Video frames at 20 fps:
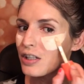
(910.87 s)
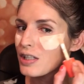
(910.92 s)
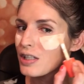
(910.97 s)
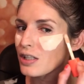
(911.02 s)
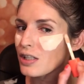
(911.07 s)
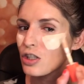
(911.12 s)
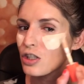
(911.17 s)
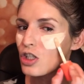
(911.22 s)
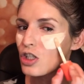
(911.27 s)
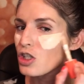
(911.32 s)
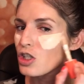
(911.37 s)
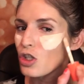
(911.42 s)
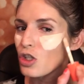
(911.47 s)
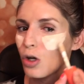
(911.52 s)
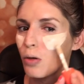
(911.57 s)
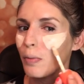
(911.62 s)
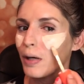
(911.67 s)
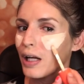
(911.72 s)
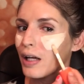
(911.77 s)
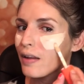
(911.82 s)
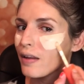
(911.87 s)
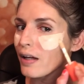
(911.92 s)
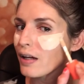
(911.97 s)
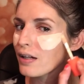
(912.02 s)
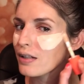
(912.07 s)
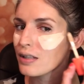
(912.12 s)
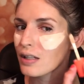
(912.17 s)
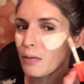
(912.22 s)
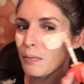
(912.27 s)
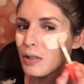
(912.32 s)
I just, there's just so many
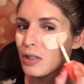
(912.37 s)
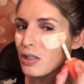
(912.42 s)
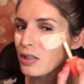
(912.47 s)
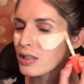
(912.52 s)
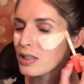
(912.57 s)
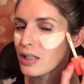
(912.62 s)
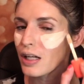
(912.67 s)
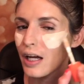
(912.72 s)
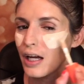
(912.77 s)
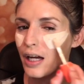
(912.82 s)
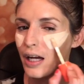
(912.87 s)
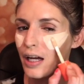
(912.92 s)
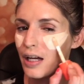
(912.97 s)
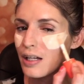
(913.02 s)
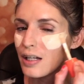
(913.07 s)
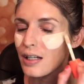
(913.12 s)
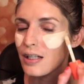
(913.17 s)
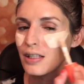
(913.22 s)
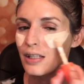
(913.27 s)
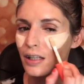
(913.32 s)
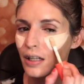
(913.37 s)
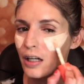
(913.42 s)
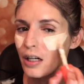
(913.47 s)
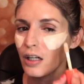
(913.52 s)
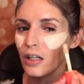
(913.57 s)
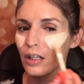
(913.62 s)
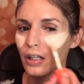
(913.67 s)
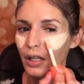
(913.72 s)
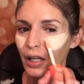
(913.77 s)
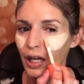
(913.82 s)
things. I mean, just, it, it is
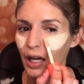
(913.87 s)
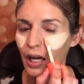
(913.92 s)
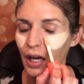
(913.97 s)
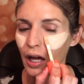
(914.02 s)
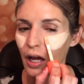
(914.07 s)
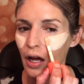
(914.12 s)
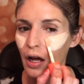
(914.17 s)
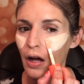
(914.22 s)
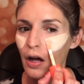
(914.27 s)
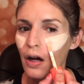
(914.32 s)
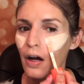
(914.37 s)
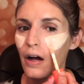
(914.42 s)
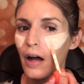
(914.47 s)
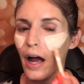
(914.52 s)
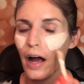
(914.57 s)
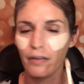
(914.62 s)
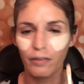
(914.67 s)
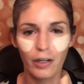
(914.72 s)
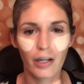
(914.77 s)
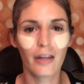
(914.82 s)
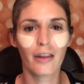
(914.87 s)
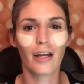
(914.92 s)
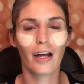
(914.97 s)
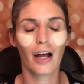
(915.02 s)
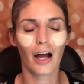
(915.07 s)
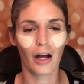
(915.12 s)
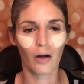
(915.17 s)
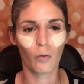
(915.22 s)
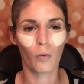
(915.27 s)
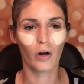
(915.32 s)
literally,
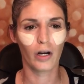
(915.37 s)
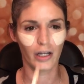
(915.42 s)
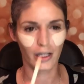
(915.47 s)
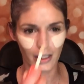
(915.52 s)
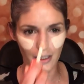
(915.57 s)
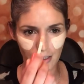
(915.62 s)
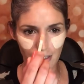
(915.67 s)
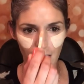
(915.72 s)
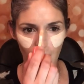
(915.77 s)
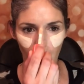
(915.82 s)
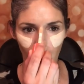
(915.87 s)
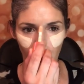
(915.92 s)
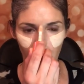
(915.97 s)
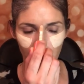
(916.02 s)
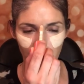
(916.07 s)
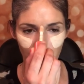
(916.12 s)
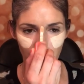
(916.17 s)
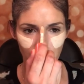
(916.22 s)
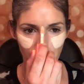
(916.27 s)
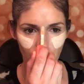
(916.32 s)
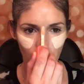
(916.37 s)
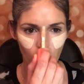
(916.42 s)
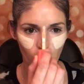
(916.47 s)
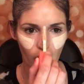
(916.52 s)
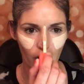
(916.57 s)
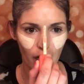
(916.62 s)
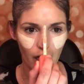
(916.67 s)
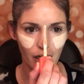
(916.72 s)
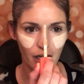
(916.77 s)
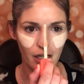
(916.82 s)
everything I want in a concealer. It doesn't
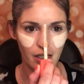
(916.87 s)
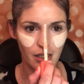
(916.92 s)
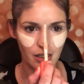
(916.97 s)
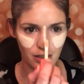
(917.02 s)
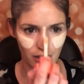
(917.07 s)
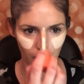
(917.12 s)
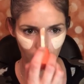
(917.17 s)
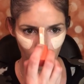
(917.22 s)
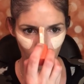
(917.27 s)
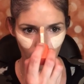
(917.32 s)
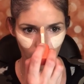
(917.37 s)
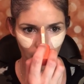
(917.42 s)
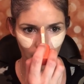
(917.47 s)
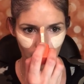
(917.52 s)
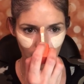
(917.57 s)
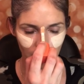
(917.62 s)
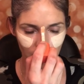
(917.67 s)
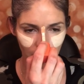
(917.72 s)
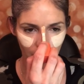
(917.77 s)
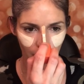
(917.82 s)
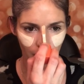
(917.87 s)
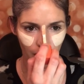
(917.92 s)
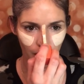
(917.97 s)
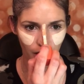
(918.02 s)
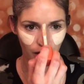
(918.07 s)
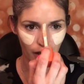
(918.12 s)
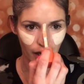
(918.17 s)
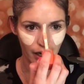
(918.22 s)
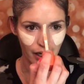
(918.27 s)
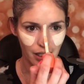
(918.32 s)
crack, it doesn't crease,
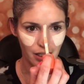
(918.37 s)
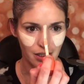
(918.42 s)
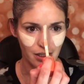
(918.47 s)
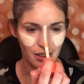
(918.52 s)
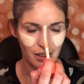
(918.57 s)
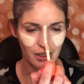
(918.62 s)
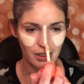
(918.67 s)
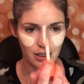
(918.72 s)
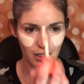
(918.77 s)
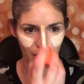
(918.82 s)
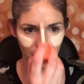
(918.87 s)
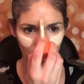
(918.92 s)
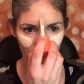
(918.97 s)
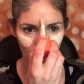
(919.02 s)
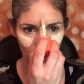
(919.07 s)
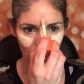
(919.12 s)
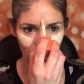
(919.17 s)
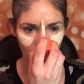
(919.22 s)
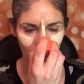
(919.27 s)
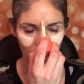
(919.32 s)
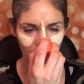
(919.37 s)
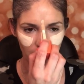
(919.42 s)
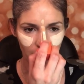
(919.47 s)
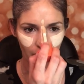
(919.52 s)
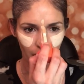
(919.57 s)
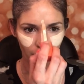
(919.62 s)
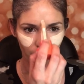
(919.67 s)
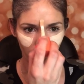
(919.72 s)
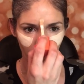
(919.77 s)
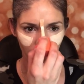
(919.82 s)
it lightens, it just
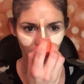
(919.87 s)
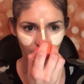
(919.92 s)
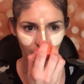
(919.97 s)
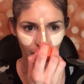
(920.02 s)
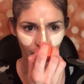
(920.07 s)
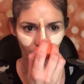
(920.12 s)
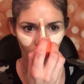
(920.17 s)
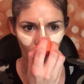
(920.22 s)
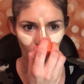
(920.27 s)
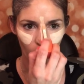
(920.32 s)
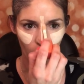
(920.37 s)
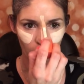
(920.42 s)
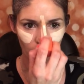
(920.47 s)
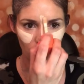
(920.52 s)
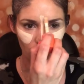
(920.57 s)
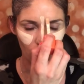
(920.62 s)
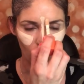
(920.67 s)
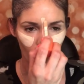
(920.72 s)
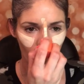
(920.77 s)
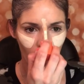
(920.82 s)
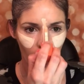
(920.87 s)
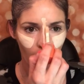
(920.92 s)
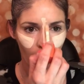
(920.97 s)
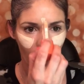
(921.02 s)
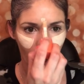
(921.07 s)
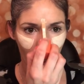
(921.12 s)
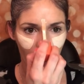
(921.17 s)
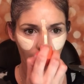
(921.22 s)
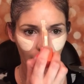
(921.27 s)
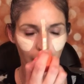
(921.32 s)
does everything that I want it to.
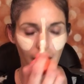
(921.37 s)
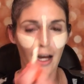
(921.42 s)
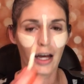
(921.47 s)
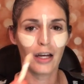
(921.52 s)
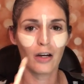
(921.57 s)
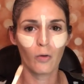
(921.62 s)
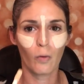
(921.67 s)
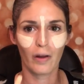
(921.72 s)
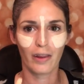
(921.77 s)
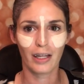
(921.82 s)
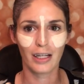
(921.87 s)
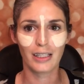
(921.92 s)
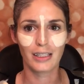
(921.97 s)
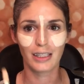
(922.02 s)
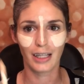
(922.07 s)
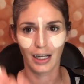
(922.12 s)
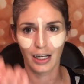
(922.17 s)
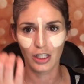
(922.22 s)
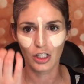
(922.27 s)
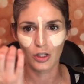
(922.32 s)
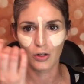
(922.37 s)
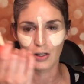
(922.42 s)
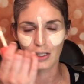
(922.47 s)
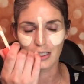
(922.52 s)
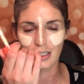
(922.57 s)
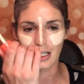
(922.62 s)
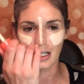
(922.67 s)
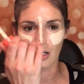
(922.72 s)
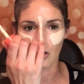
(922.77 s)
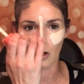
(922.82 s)
And again, with this, like as you
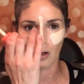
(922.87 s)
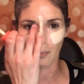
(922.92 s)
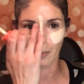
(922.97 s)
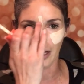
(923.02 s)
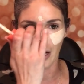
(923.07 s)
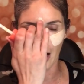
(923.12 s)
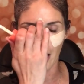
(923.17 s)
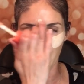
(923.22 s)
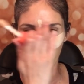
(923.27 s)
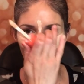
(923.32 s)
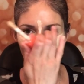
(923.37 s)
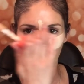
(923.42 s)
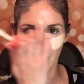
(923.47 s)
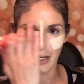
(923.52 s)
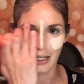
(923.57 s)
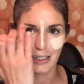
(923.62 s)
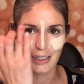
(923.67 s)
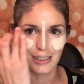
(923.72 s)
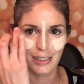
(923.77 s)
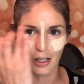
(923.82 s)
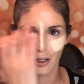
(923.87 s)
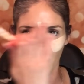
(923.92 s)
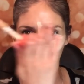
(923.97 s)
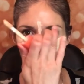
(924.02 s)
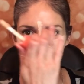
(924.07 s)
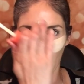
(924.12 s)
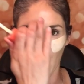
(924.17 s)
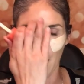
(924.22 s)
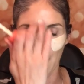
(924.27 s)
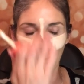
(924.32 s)
can see, normally I bring my
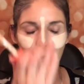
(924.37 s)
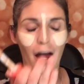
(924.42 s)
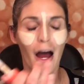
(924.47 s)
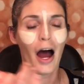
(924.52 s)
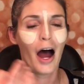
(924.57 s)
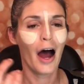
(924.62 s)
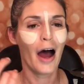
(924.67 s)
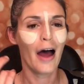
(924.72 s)
concealer up